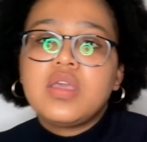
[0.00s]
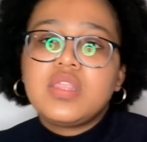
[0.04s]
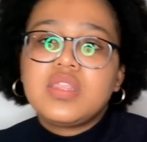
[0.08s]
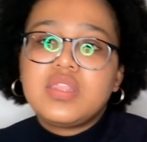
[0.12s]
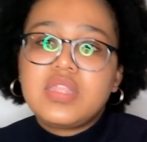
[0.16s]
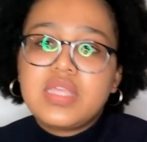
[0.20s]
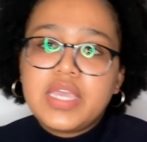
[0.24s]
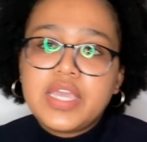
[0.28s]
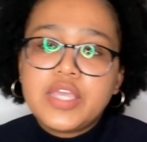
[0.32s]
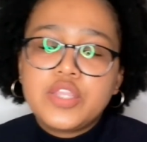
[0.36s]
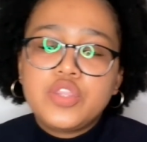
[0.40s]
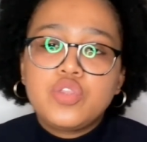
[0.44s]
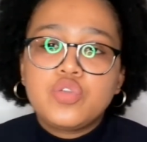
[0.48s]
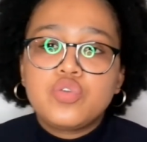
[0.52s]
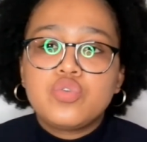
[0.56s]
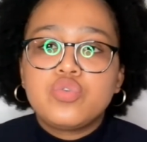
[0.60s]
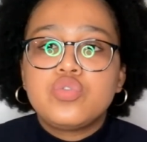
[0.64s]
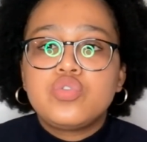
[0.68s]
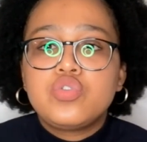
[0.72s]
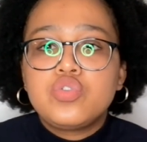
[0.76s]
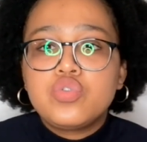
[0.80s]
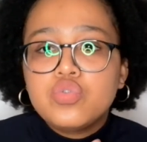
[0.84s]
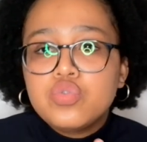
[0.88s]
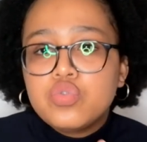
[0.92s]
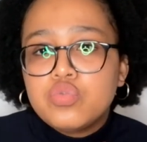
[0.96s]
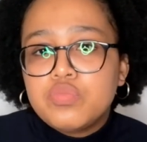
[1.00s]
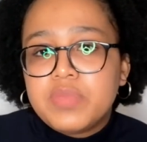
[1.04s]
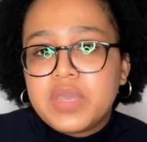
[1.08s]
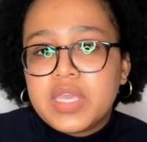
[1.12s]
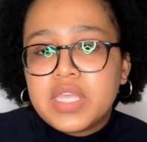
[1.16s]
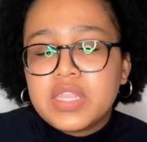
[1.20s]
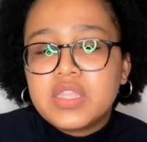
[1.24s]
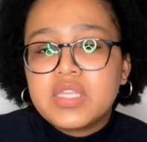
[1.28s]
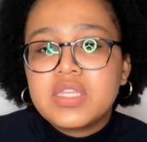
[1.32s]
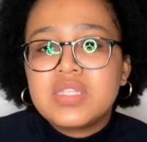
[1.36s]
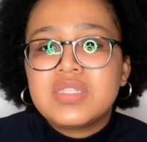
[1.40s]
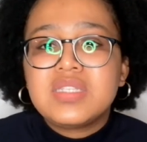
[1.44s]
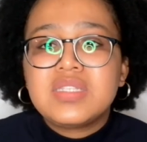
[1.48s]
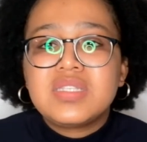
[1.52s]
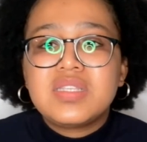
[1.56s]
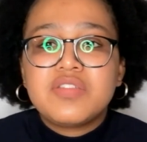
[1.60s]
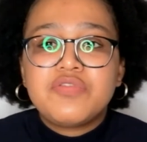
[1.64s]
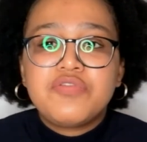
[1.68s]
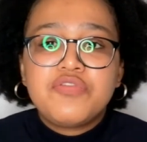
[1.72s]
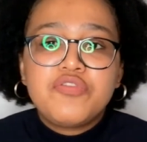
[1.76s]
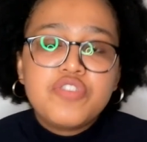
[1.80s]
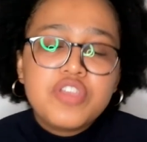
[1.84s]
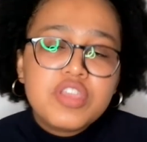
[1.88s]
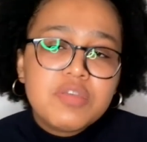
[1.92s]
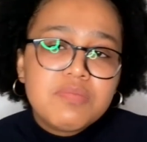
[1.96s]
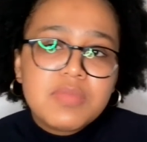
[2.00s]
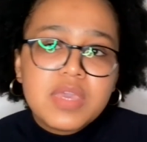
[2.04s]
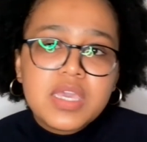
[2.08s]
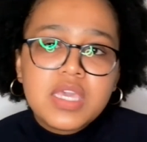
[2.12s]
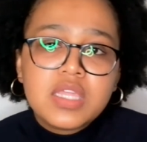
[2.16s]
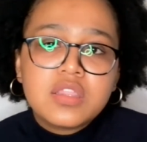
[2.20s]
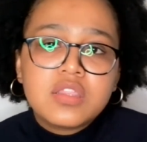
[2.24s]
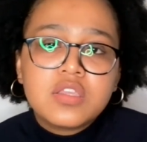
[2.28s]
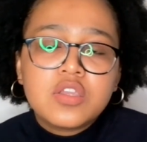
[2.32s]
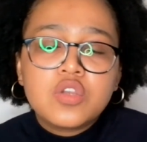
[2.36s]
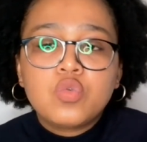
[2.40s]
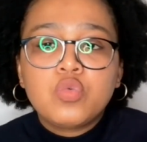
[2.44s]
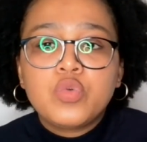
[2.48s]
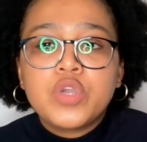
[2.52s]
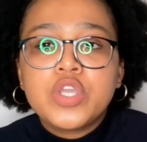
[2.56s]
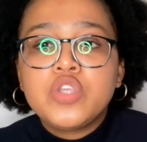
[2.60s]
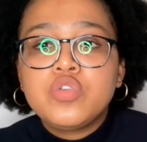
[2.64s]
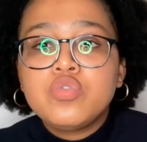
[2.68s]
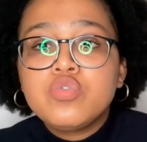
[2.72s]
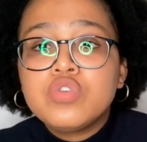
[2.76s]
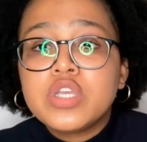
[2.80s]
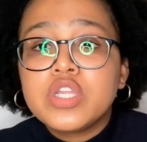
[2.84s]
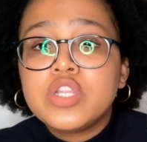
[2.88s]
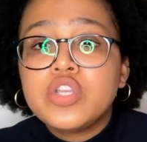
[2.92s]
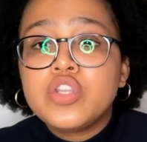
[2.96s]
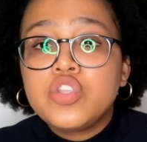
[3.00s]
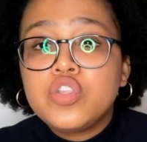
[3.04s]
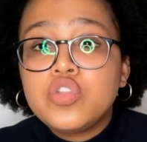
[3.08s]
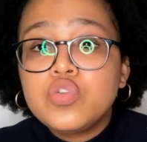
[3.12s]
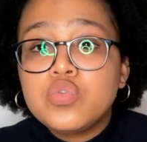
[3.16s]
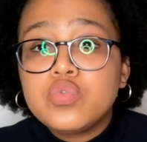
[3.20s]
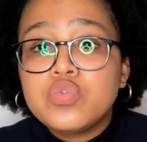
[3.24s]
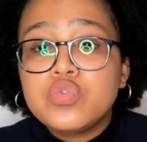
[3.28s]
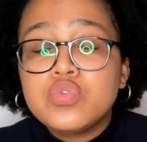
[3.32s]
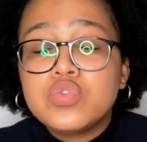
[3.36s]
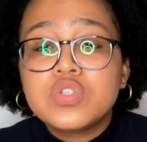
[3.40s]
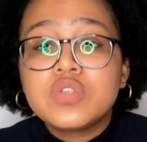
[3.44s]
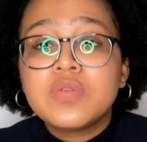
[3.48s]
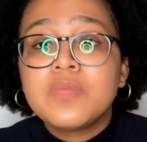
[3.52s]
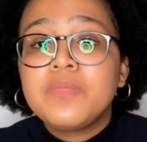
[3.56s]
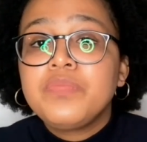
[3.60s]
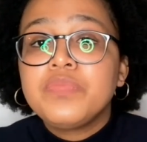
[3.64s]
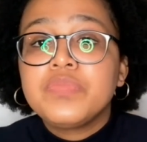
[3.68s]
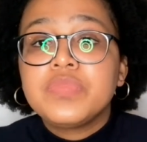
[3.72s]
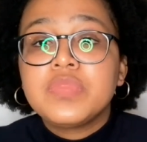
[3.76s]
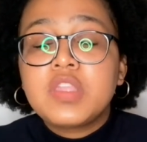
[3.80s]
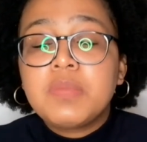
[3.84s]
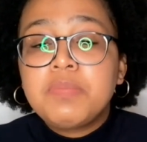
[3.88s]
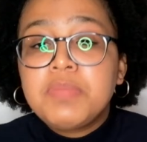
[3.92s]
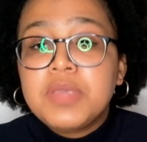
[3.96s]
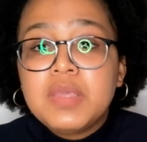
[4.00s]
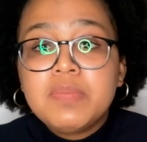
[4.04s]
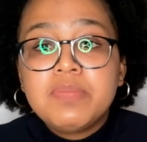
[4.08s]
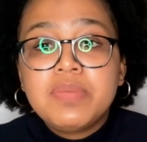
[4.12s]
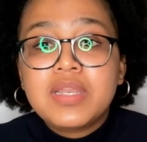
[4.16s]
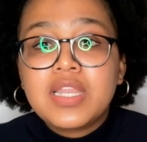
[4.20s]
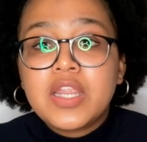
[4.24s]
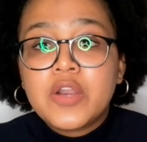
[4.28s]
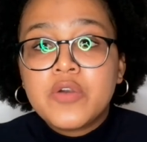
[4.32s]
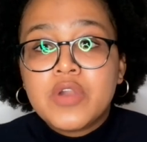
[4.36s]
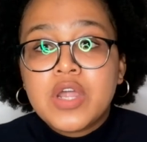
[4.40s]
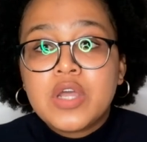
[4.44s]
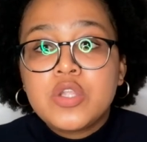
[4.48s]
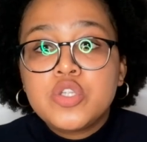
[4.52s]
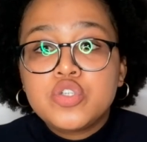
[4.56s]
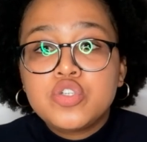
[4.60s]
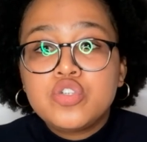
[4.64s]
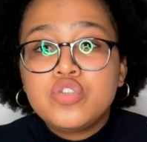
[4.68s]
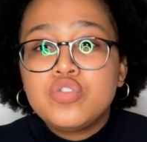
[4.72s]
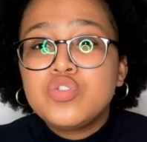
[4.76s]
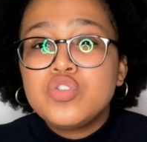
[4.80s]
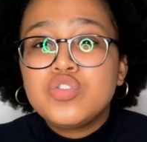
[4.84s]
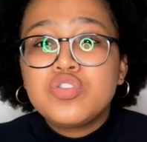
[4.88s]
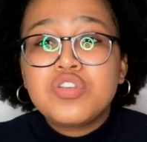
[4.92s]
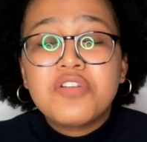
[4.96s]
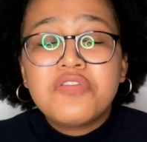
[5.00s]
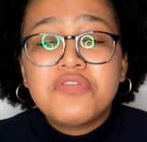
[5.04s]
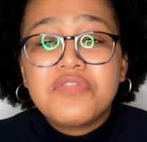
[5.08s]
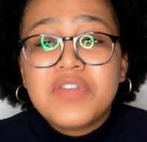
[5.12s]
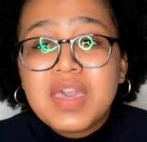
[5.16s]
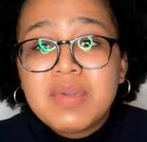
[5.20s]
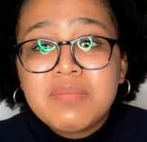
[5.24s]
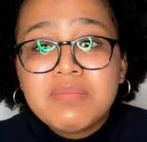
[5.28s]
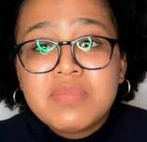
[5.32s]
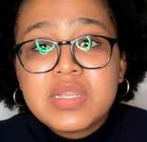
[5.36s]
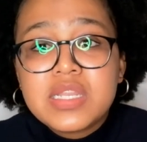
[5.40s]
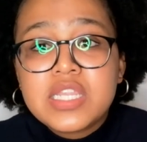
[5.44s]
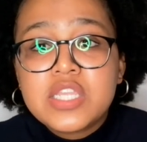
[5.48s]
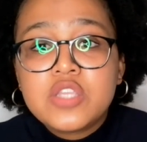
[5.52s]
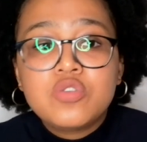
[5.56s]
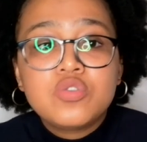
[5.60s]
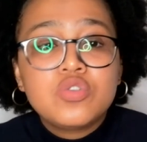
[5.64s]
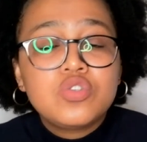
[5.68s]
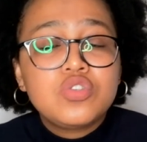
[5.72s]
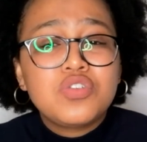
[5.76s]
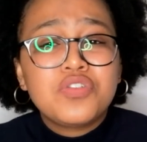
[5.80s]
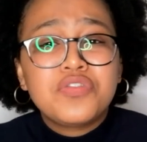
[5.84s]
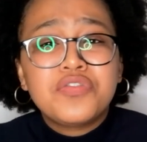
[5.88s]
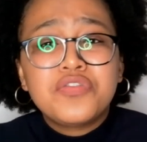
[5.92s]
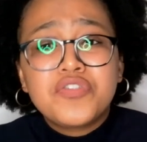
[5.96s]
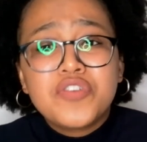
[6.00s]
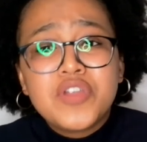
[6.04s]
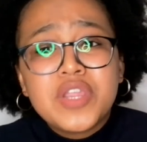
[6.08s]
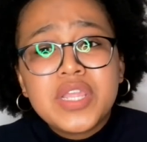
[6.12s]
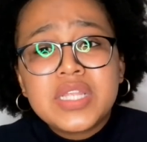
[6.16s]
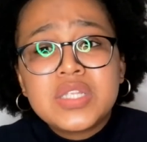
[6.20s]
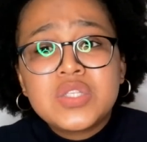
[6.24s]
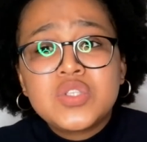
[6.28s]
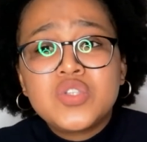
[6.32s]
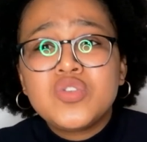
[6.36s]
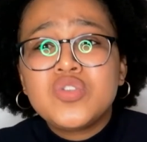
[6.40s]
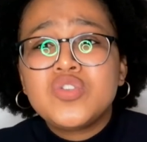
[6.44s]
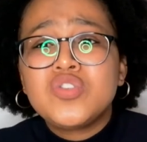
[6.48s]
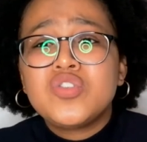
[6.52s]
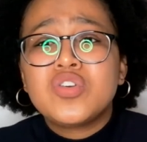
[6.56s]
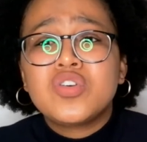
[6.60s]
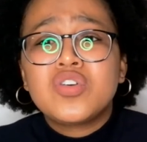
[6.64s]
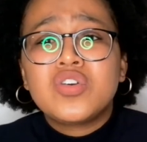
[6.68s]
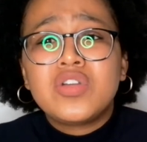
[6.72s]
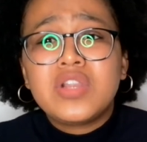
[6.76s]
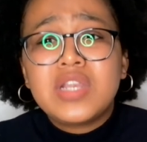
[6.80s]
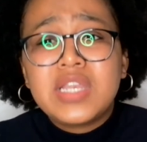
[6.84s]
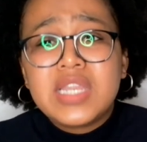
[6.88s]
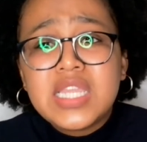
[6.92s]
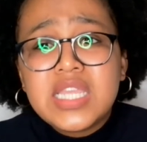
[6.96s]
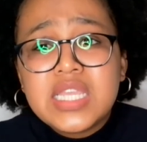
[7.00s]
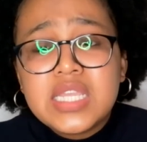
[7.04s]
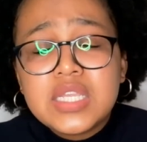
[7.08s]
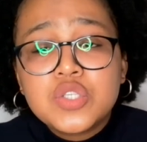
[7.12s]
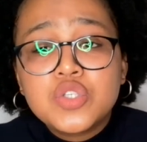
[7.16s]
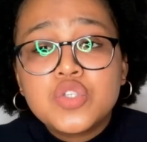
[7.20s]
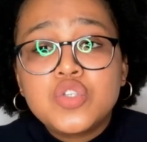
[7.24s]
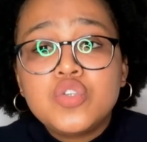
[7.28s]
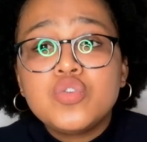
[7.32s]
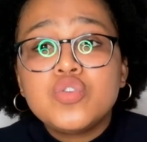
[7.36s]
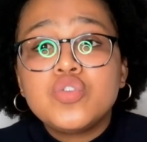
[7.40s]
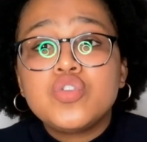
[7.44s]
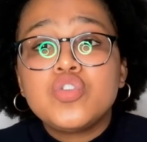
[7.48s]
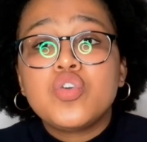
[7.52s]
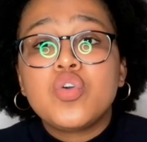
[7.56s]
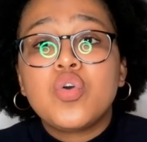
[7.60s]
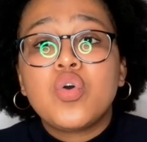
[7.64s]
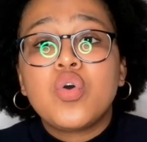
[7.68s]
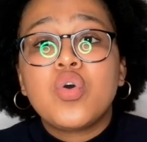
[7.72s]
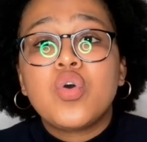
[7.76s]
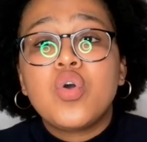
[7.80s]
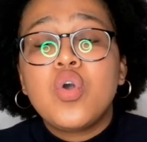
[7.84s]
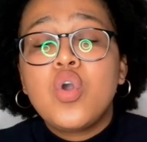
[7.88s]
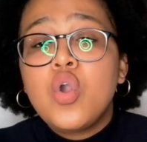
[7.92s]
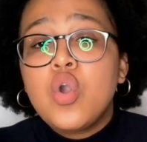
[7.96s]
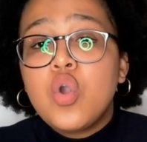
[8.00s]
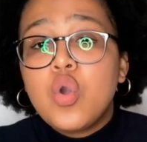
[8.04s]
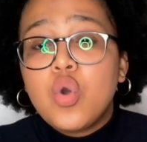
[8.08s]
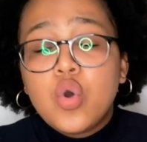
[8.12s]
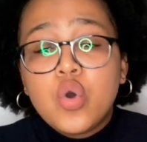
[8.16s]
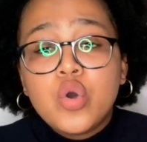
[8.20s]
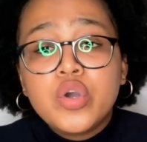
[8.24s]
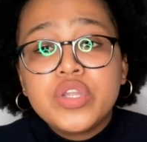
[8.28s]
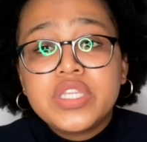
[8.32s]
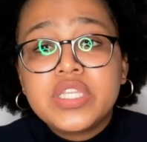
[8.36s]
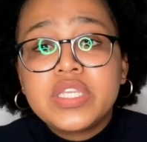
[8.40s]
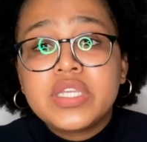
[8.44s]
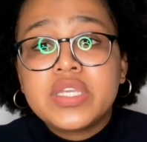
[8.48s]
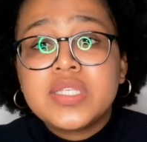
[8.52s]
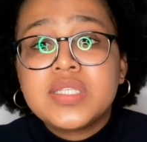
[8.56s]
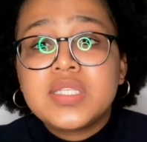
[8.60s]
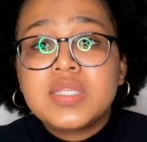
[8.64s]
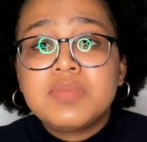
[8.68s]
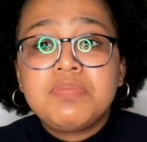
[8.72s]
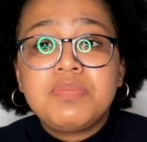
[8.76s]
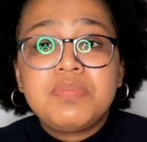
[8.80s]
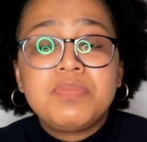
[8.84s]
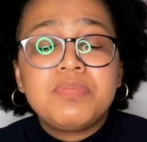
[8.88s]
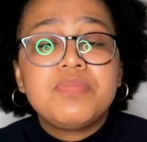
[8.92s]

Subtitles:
there through 2 methods. It's a free method where you can use the people around you, use your family, use your friends, use your colleagues, use your audience